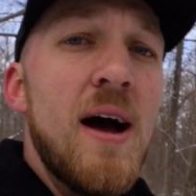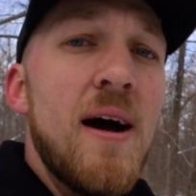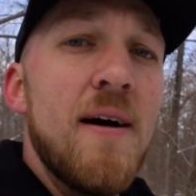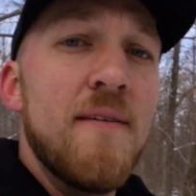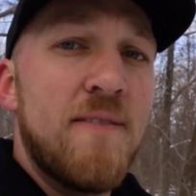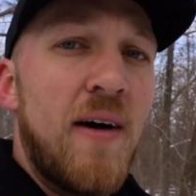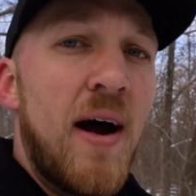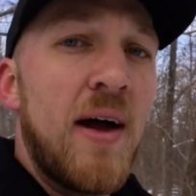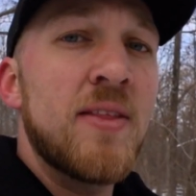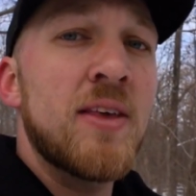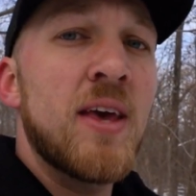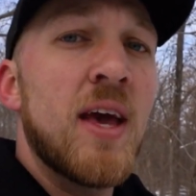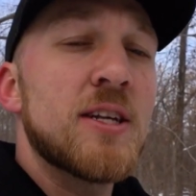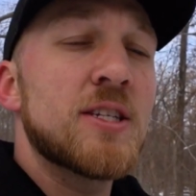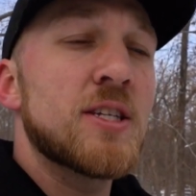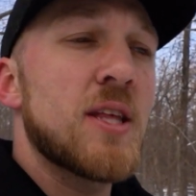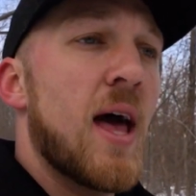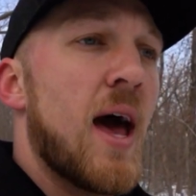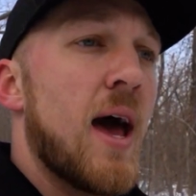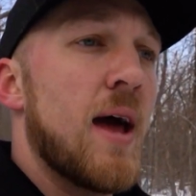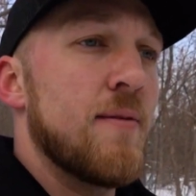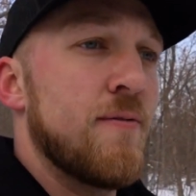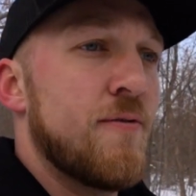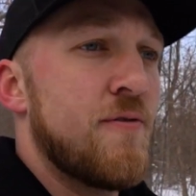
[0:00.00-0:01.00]
Find the edge of
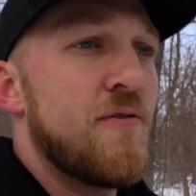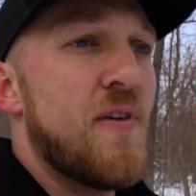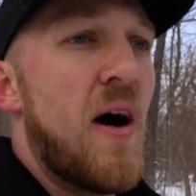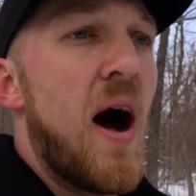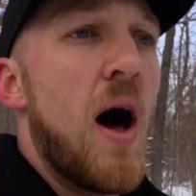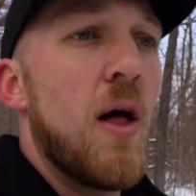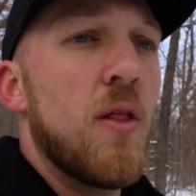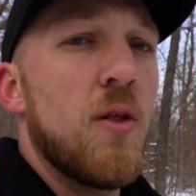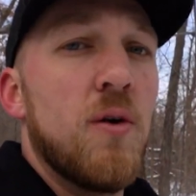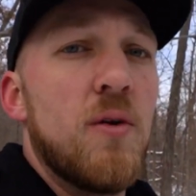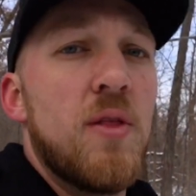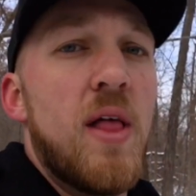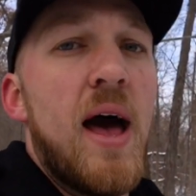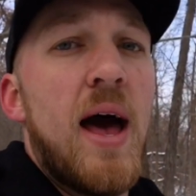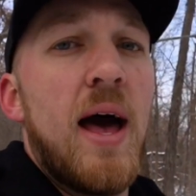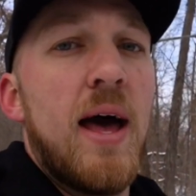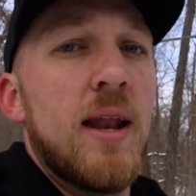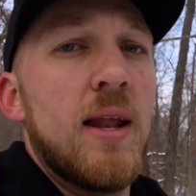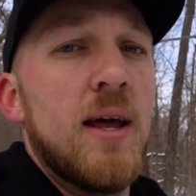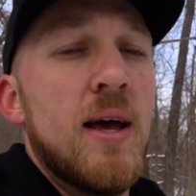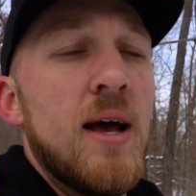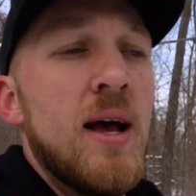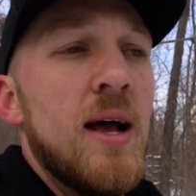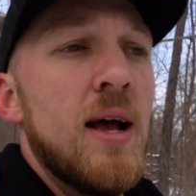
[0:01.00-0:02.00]
that and follow
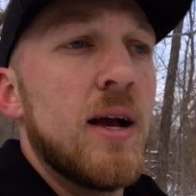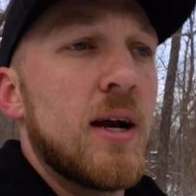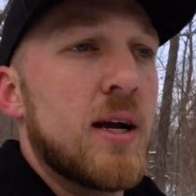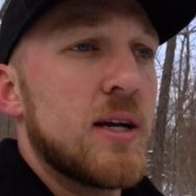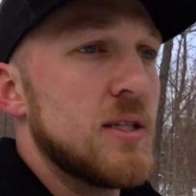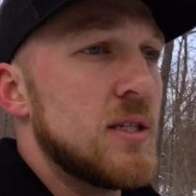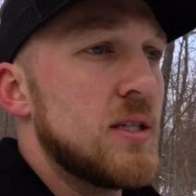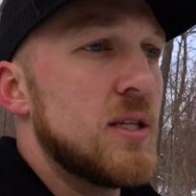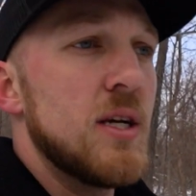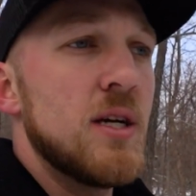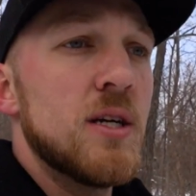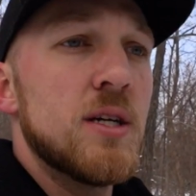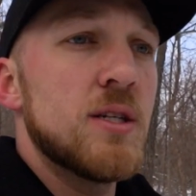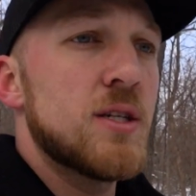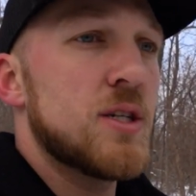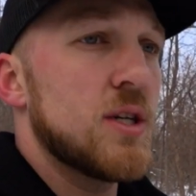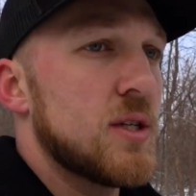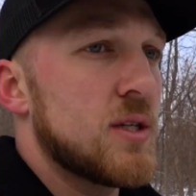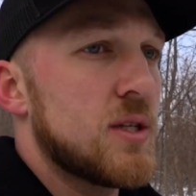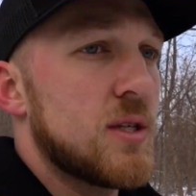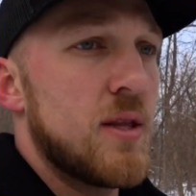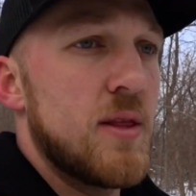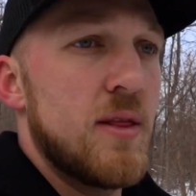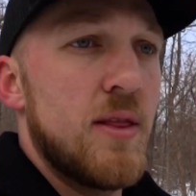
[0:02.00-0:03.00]
that, because deer
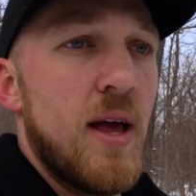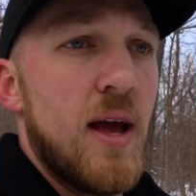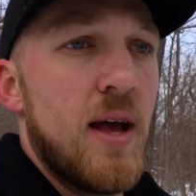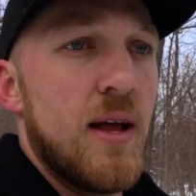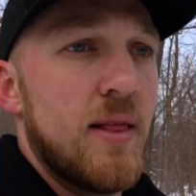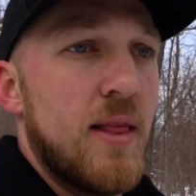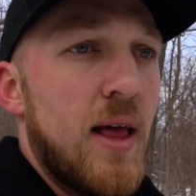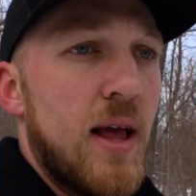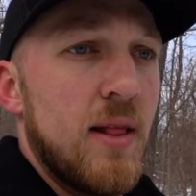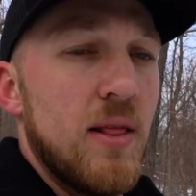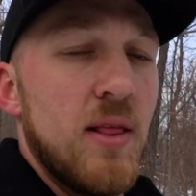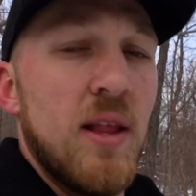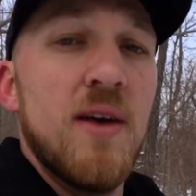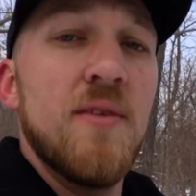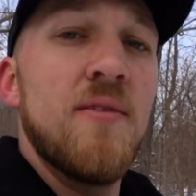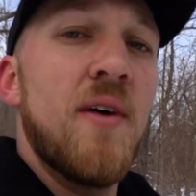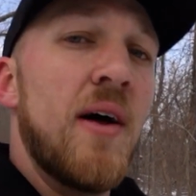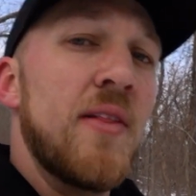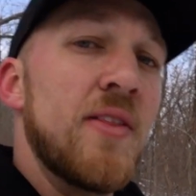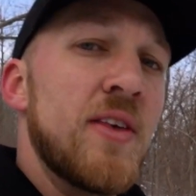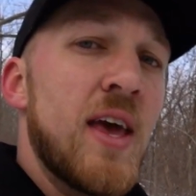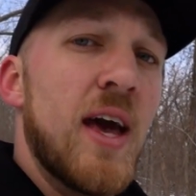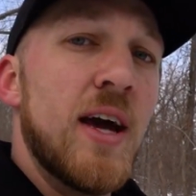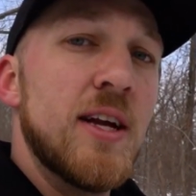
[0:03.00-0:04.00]
just, they live
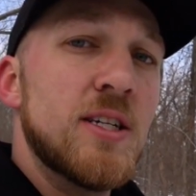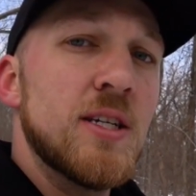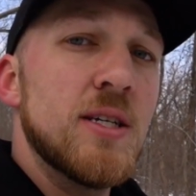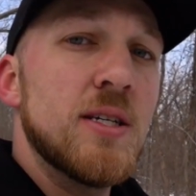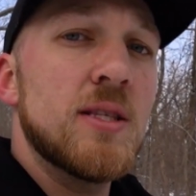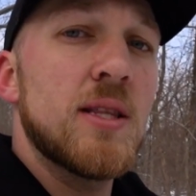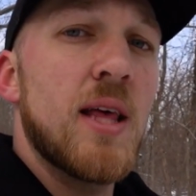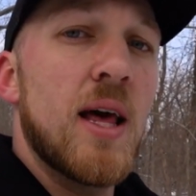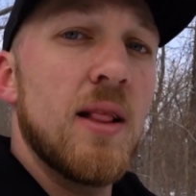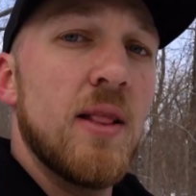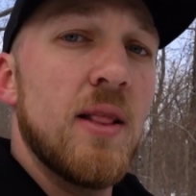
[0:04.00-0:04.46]
on the edges. They